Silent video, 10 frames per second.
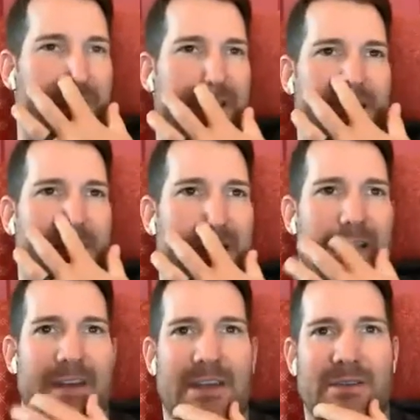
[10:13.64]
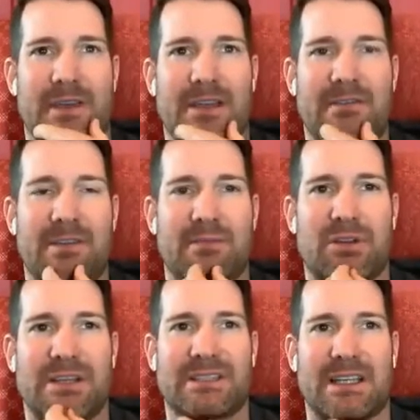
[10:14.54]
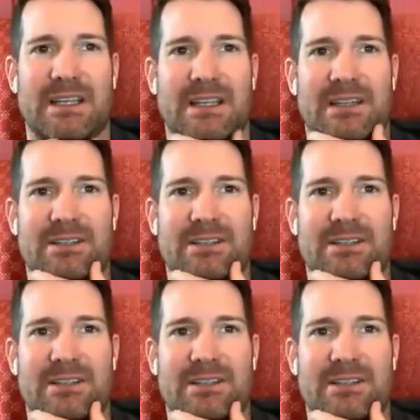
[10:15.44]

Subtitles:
there's a lot of value in that. Even though the price tag kind of